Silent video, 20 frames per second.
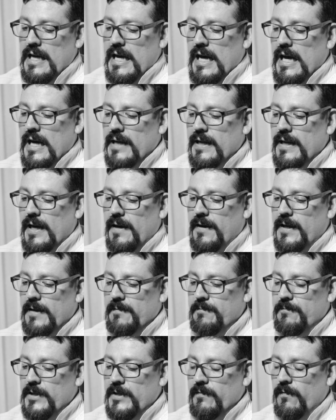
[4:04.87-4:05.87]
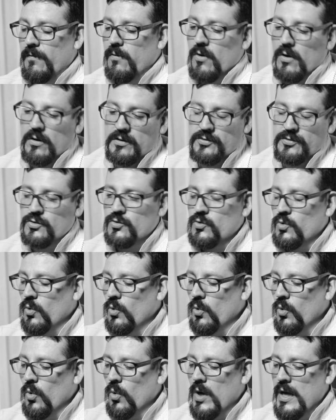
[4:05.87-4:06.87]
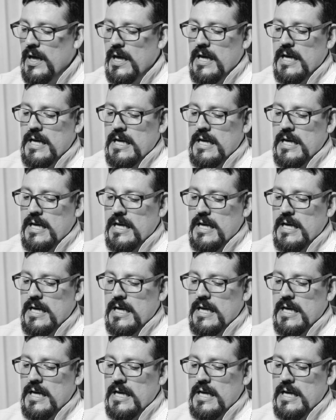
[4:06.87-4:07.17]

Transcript: and I have been forced to